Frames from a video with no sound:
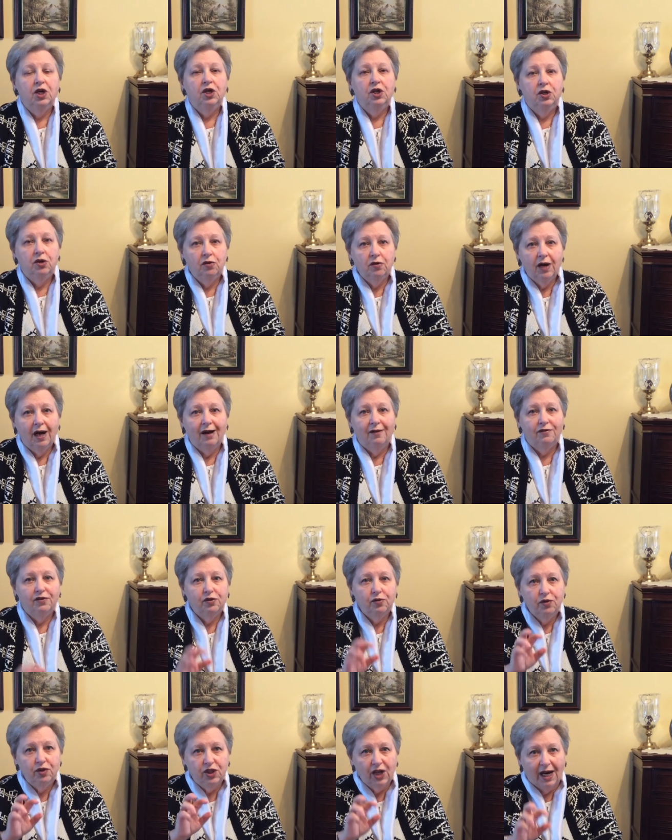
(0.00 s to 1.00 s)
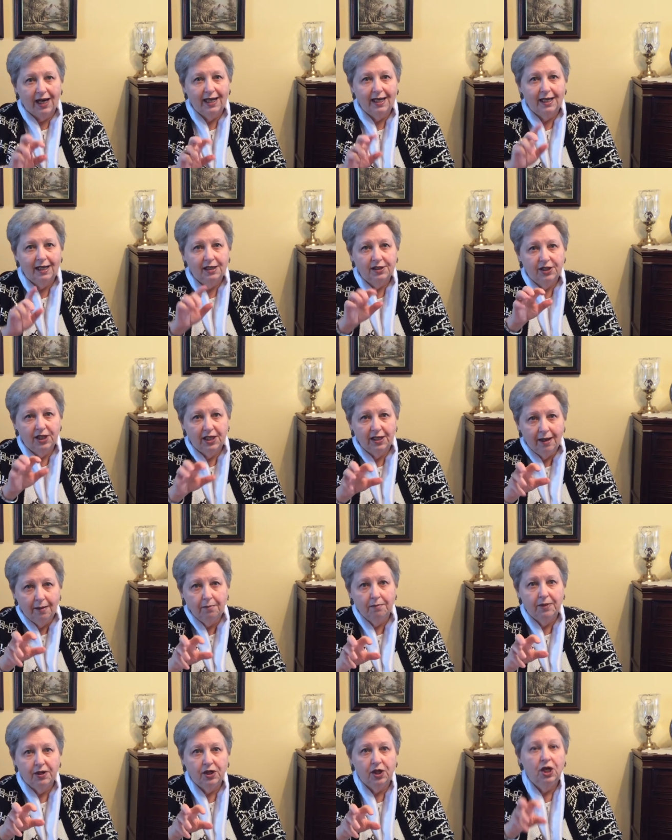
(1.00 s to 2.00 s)
you have to dial the
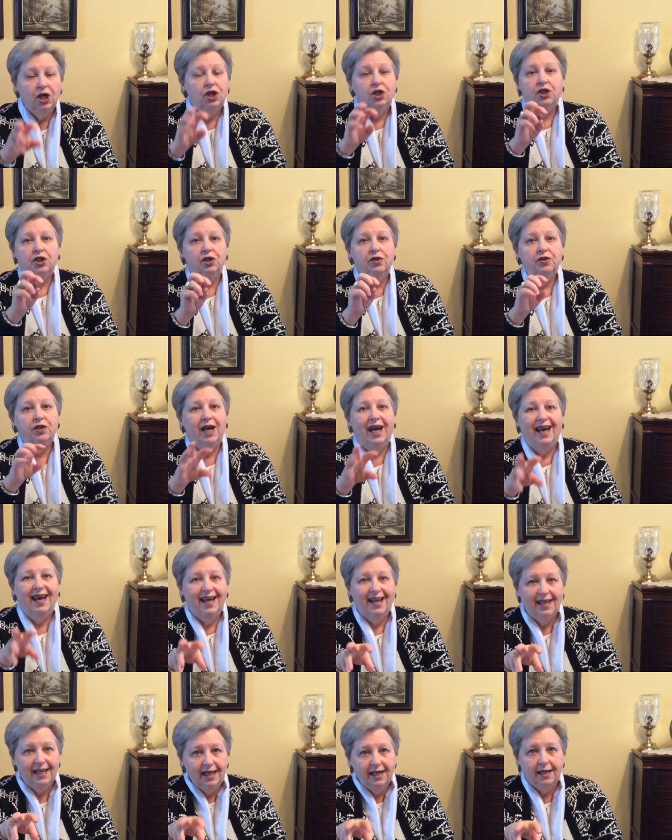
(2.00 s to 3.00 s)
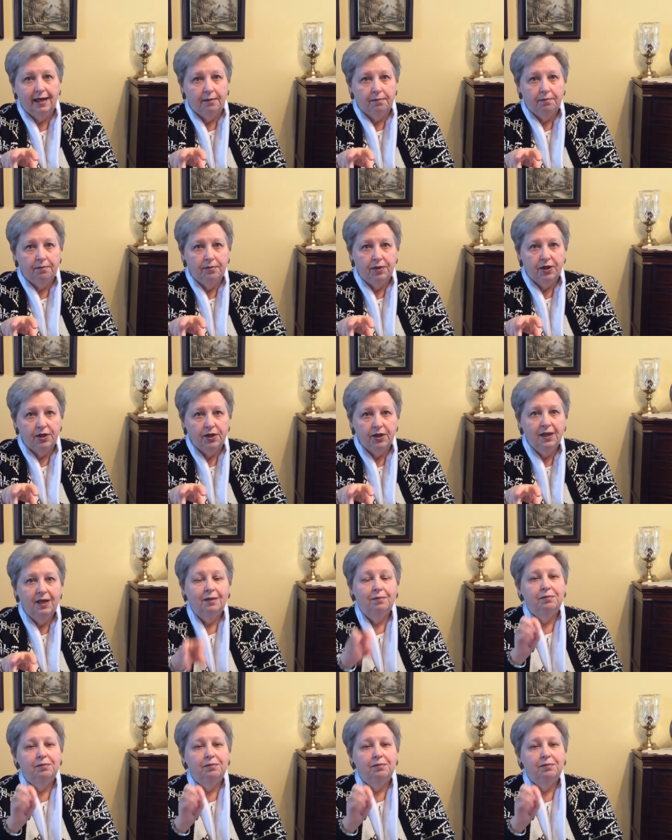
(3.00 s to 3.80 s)
number, not any number,